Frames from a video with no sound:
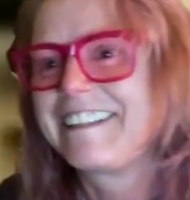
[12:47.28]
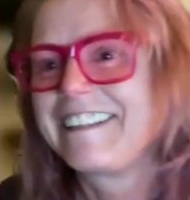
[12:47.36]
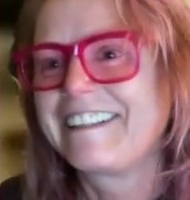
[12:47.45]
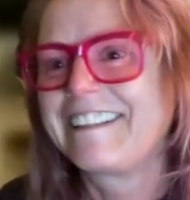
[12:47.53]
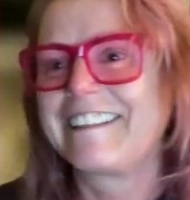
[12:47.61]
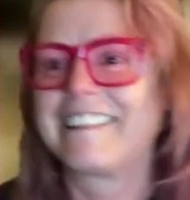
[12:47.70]

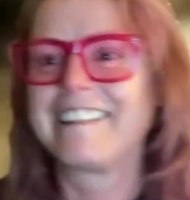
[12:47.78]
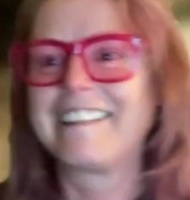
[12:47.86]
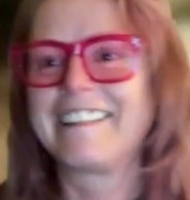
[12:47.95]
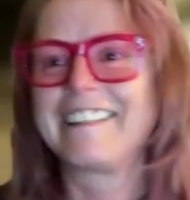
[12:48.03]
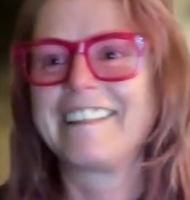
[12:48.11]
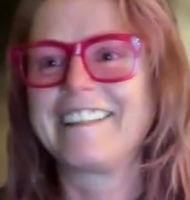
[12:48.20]

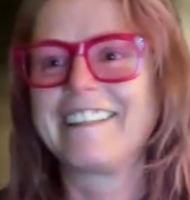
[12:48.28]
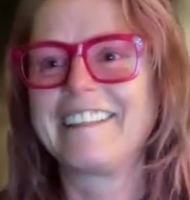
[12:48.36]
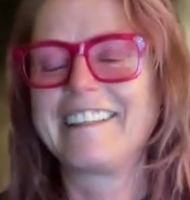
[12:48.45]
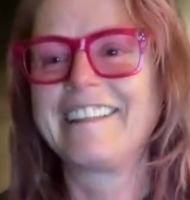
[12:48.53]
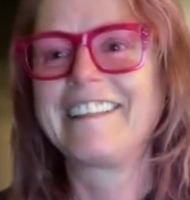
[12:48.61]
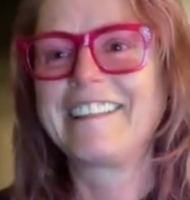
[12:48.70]

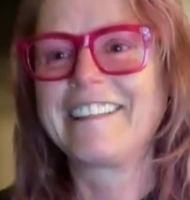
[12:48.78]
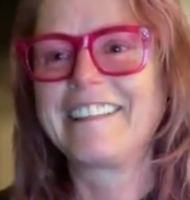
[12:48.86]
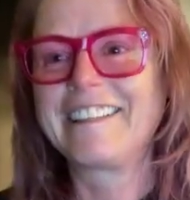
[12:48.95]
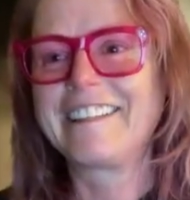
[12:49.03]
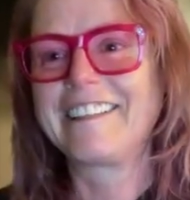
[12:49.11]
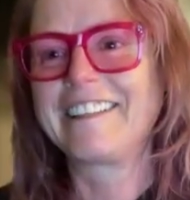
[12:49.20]

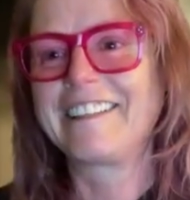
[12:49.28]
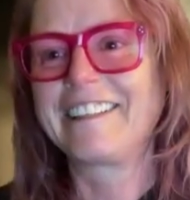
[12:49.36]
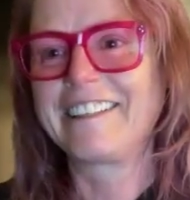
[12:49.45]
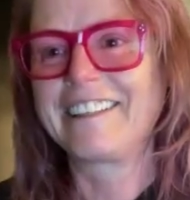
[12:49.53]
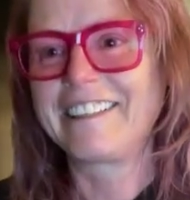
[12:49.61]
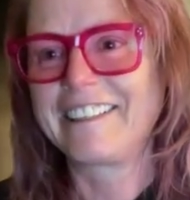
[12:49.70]

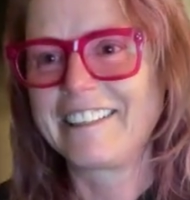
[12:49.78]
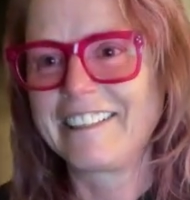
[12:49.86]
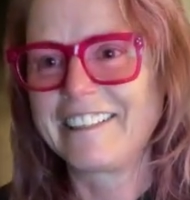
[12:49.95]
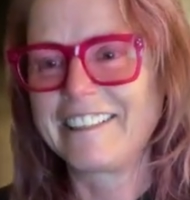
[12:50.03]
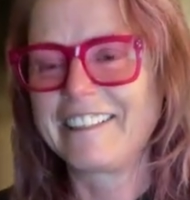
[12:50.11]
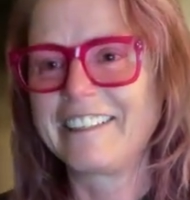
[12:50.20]

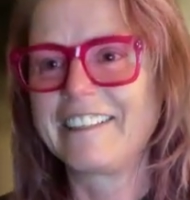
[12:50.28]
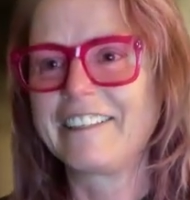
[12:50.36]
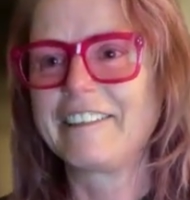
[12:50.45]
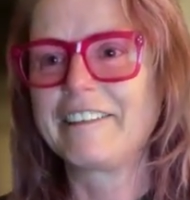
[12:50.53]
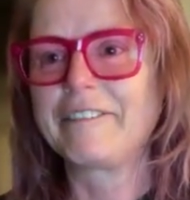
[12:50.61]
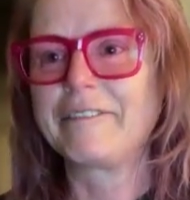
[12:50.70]

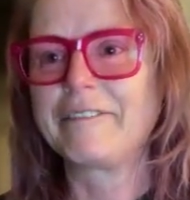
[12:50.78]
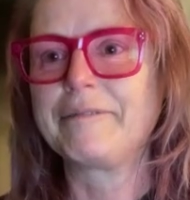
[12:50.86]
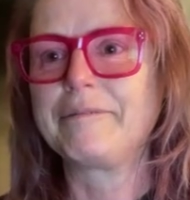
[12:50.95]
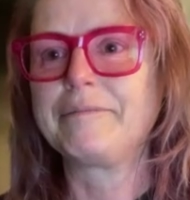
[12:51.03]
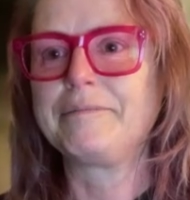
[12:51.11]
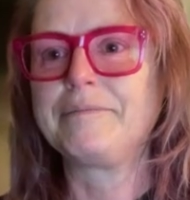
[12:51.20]

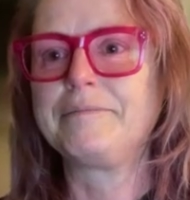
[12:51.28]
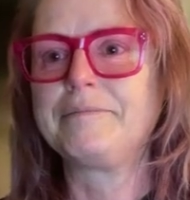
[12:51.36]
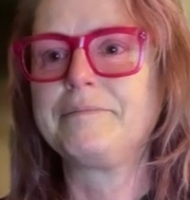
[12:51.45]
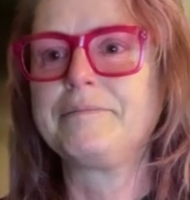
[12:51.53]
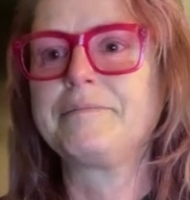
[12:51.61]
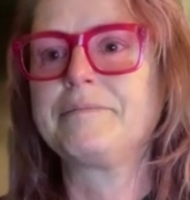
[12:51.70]

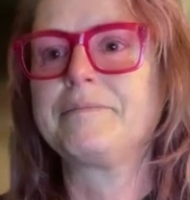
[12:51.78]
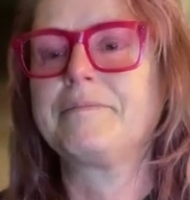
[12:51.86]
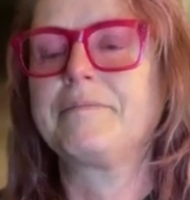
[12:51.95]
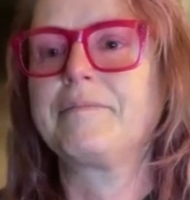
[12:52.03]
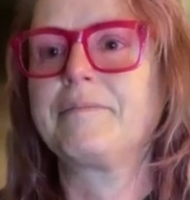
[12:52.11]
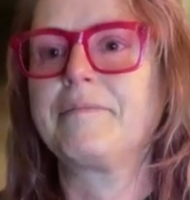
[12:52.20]

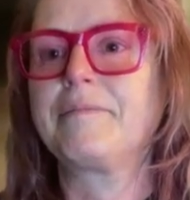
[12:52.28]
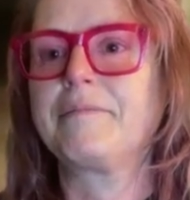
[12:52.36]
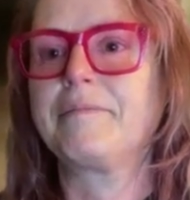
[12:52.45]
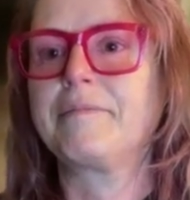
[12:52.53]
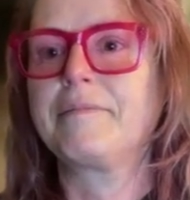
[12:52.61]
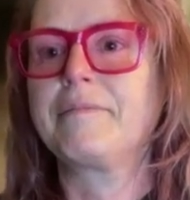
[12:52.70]

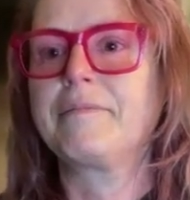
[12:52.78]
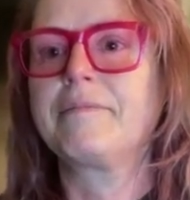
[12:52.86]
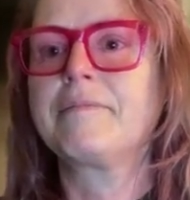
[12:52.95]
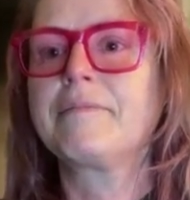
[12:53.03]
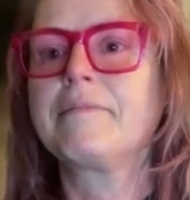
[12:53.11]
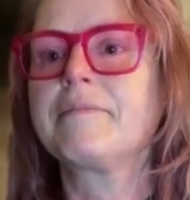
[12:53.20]

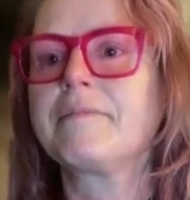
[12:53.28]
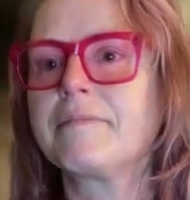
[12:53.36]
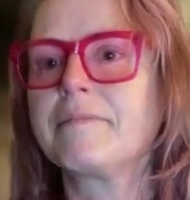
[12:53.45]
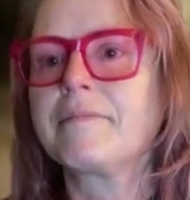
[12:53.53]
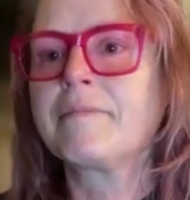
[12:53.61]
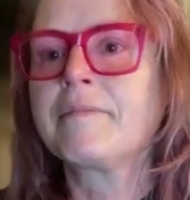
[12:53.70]

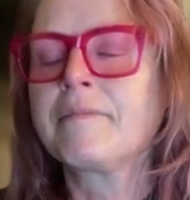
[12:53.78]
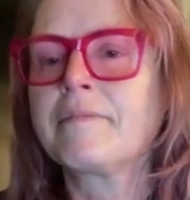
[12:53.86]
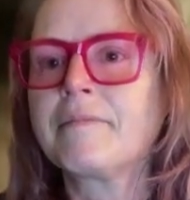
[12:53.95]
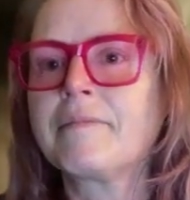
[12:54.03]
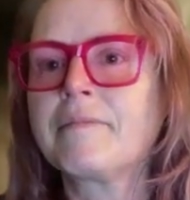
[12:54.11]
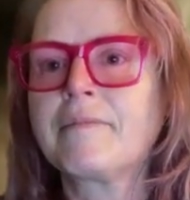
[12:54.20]

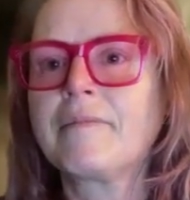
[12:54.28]
No words are spoken by the person on screen.